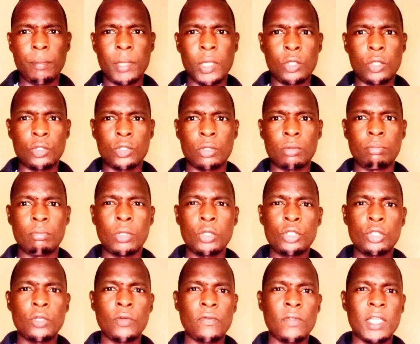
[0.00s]
because
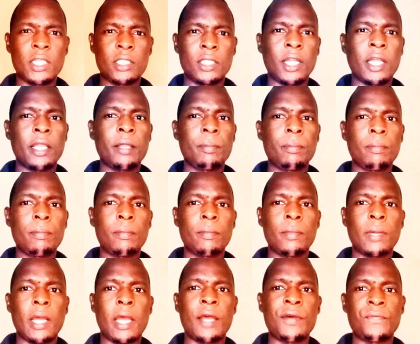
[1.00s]
most of the time
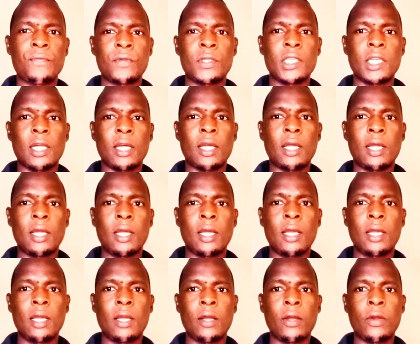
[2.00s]
after
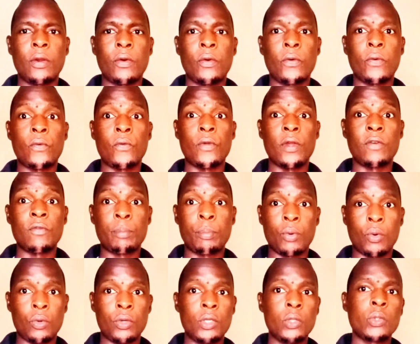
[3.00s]
we have
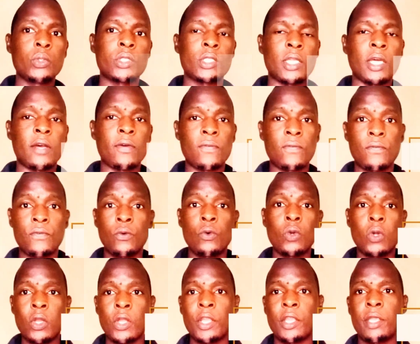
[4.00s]
produced a
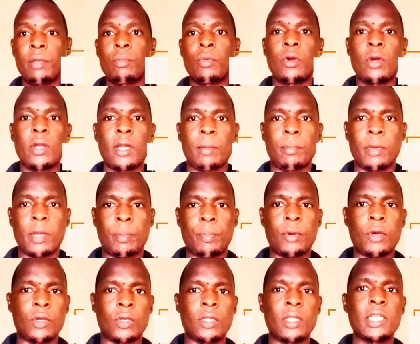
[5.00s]
full hemogram
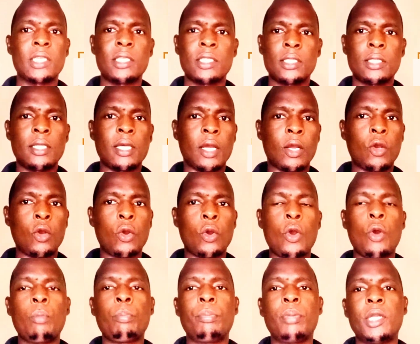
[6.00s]
report, that is the
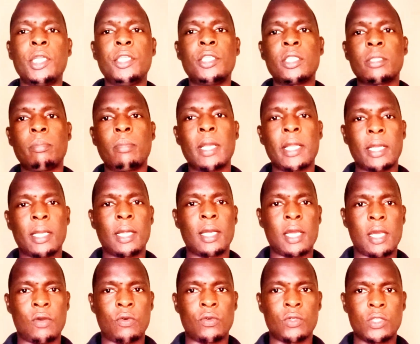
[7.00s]
complete blood
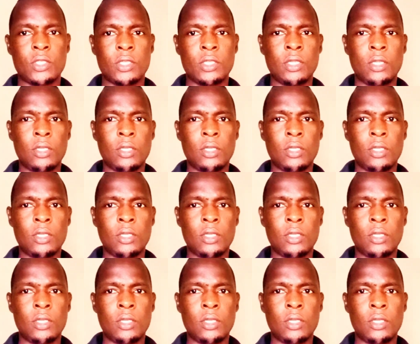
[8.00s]
count,